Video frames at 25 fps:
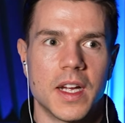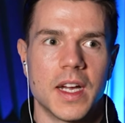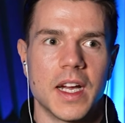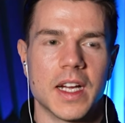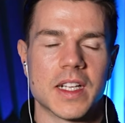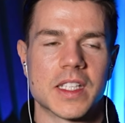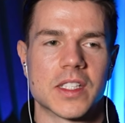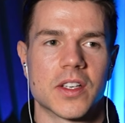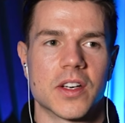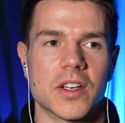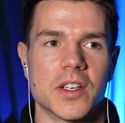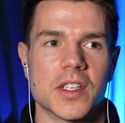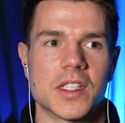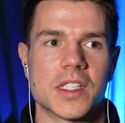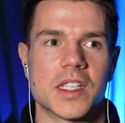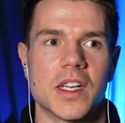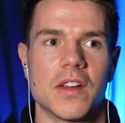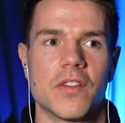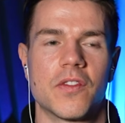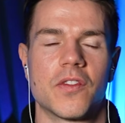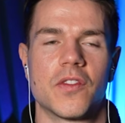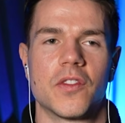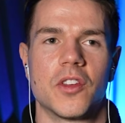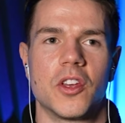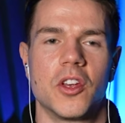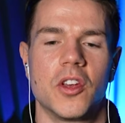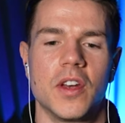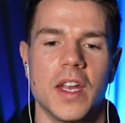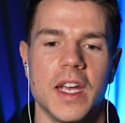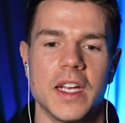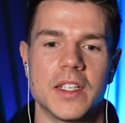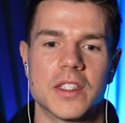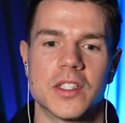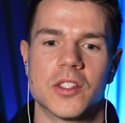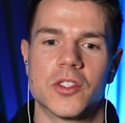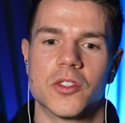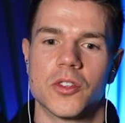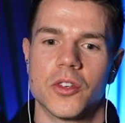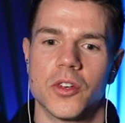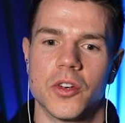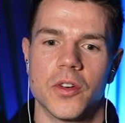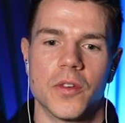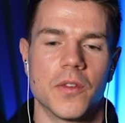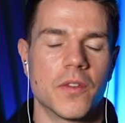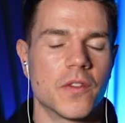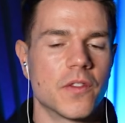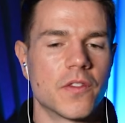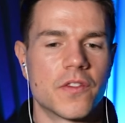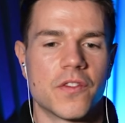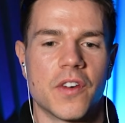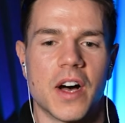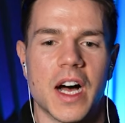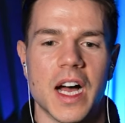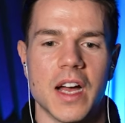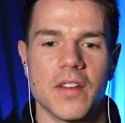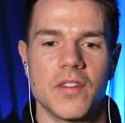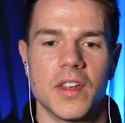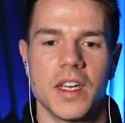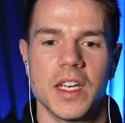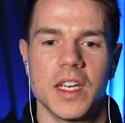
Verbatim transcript: It's not as if you need to do five